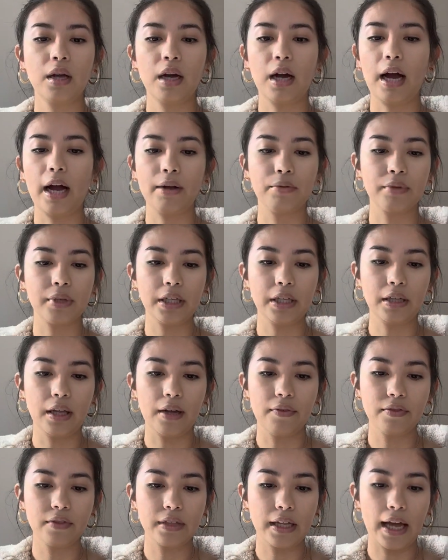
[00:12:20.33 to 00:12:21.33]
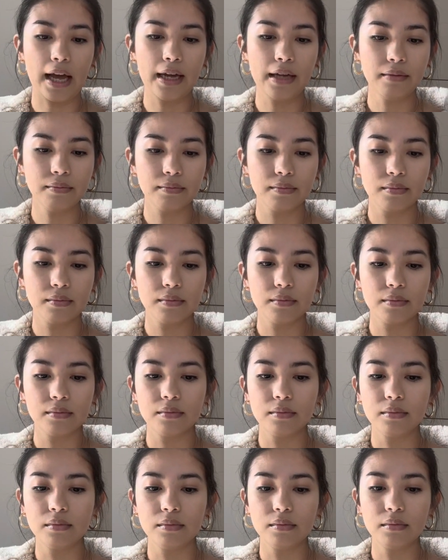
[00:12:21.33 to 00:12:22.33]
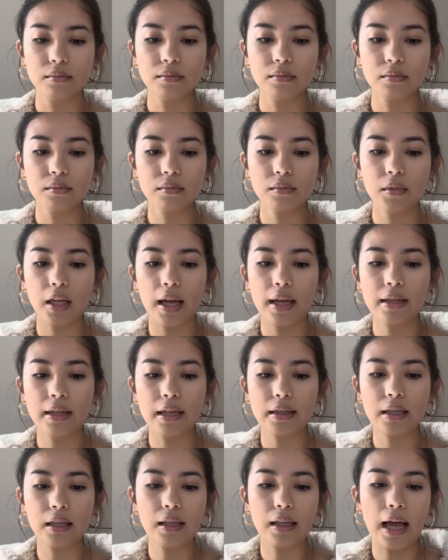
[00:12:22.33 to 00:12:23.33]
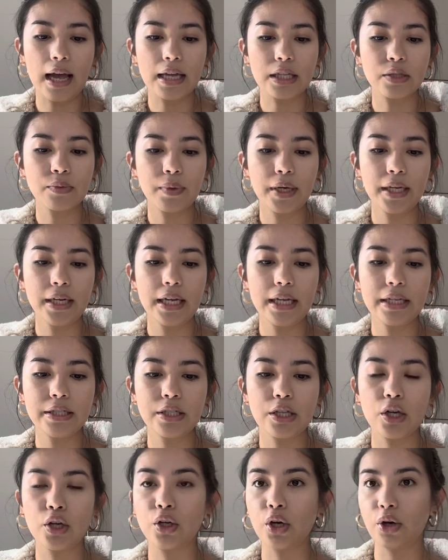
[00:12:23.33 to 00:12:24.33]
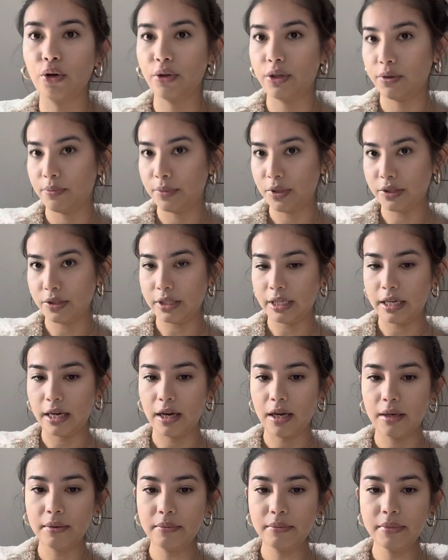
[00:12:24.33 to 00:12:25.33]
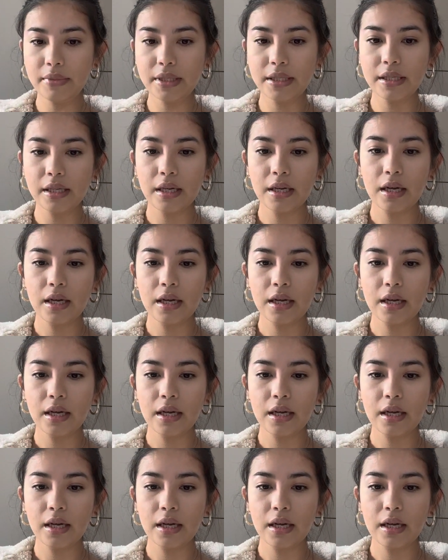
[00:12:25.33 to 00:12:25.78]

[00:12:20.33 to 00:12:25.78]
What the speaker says: I really loved that. And then the last one is go to museums.